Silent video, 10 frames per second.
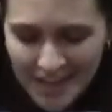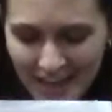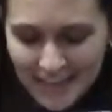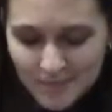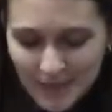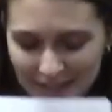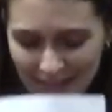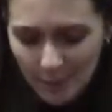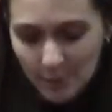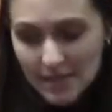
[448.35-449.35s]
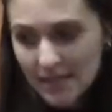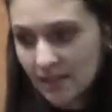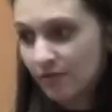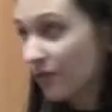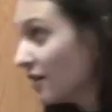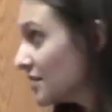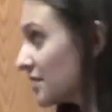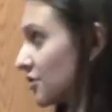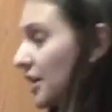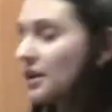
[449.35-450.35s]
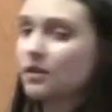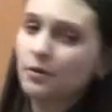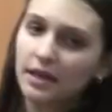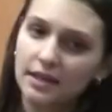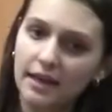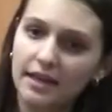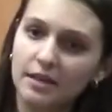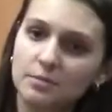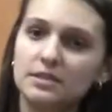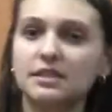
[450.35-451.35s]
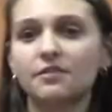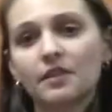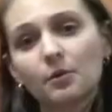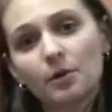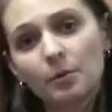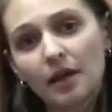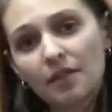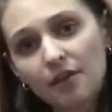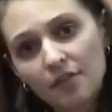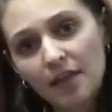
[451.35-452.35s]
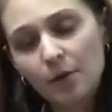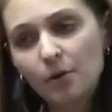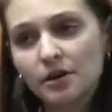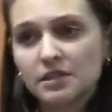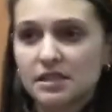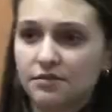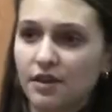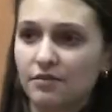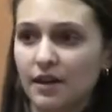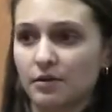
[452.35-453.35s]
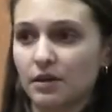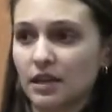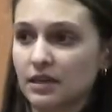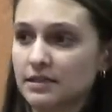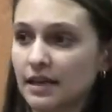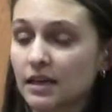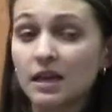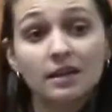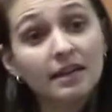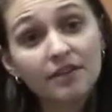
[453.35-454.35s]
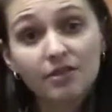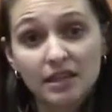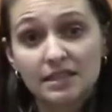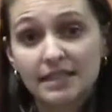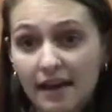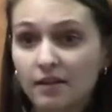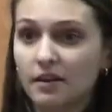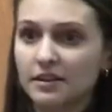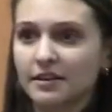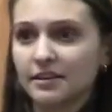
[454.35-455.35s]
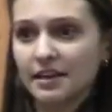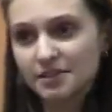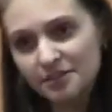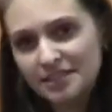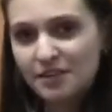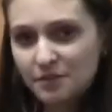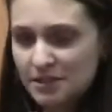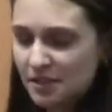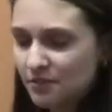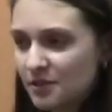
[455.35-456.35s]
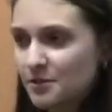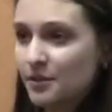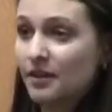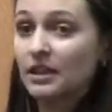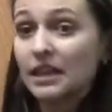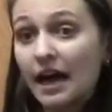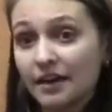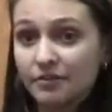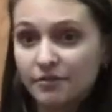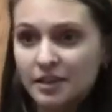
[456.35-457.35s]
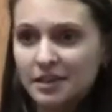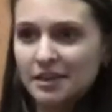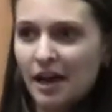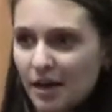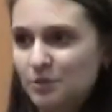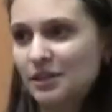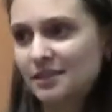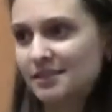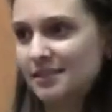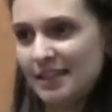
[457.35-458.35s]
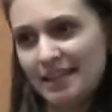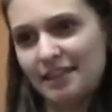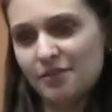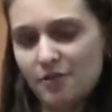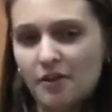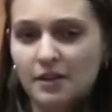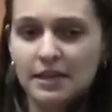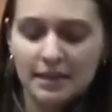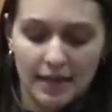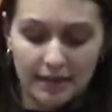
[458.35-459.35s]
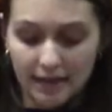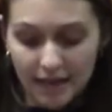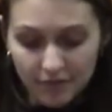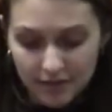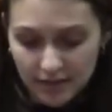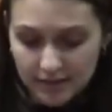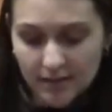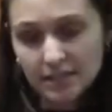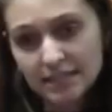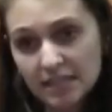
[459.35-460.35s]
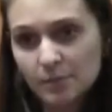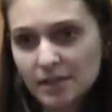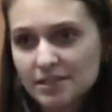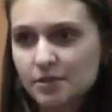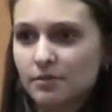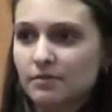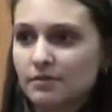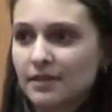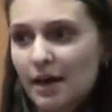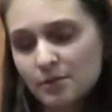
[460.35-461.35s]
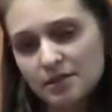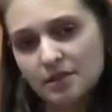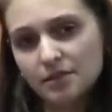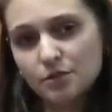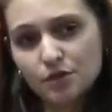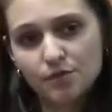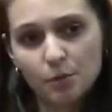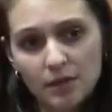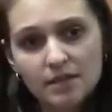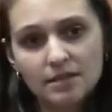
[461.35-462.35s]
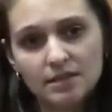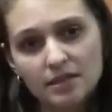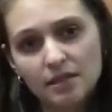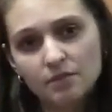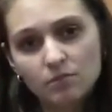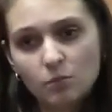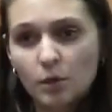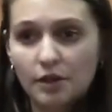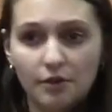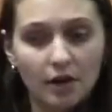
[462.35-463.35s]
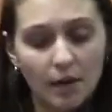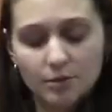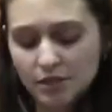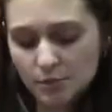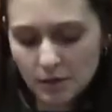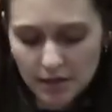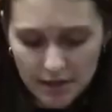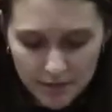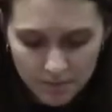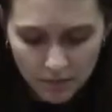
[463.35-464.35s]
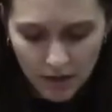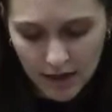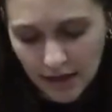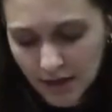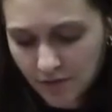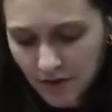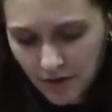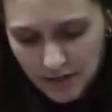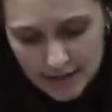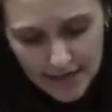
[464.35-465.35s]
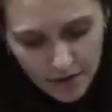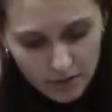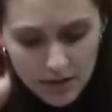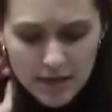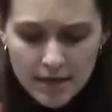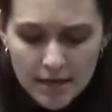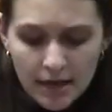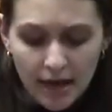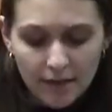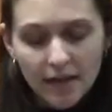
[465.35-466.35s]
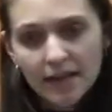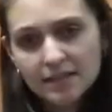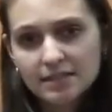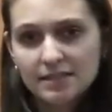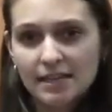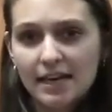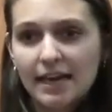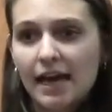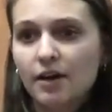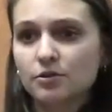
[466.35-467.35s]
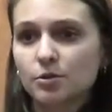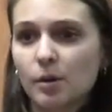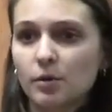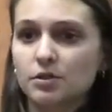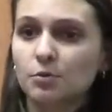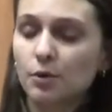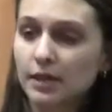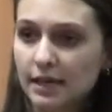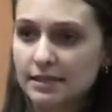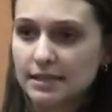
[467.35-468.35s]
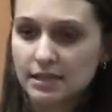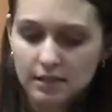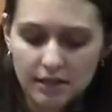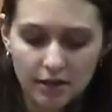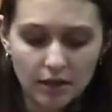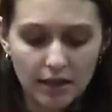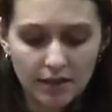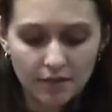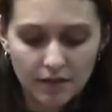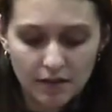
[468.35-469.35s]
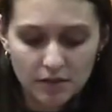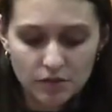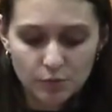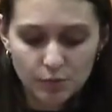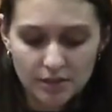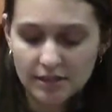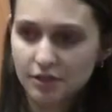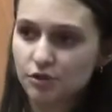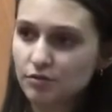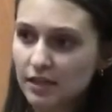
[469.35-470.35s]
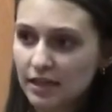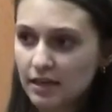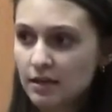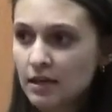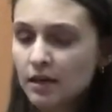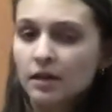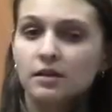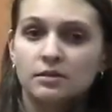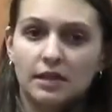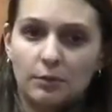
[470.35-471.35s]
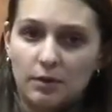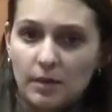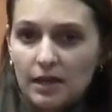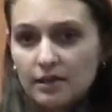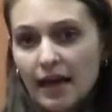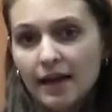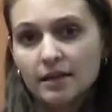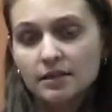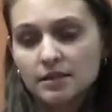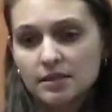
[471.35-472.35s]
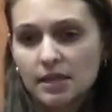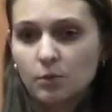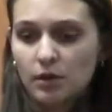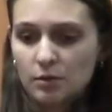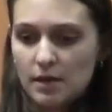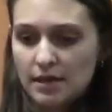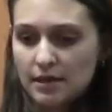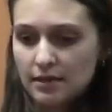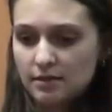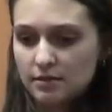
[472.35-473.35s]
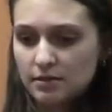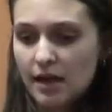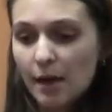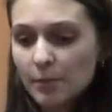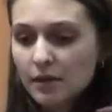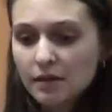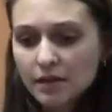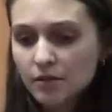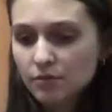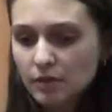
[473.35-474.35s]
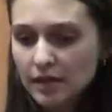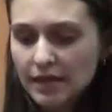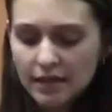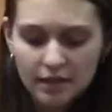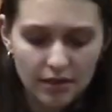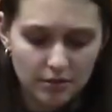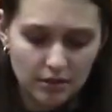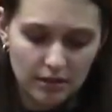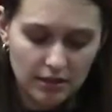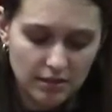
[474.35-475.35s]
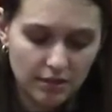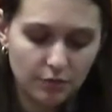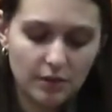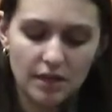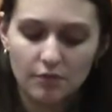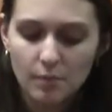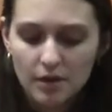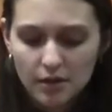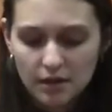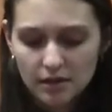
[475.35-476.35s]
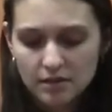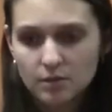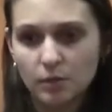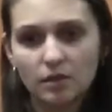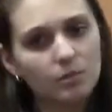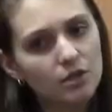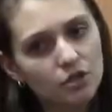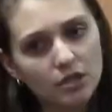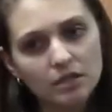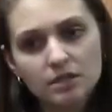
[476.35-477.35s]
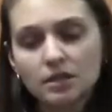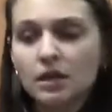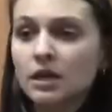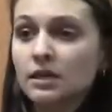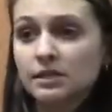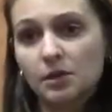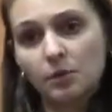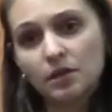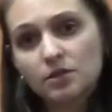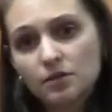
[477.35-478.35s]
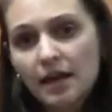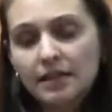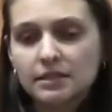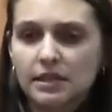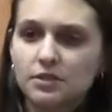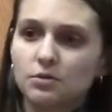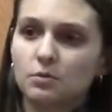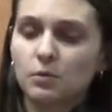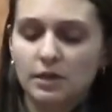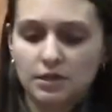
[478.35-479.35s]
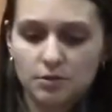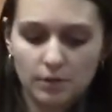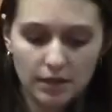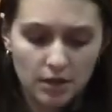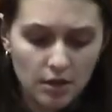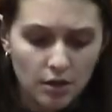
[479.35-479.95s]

I spent then a week in the vaults trying to locate the items, see if they were what I thought they were, see if I found things that, not everything is cataloged there. As you'll see if you take a vault tour, there are a lot of objects in the vault, and not everything is on the database. So that was a useful week to see what other objects were in there. I kind of narrowed it down, and then I had to decide how do I want to organize it. There are a lot of things presidential related. Did I want to make it that? Did I want to make it topically related. There's a lot of stuff with Native Americans, with the missions. Did I want to do that? Did I do want to do it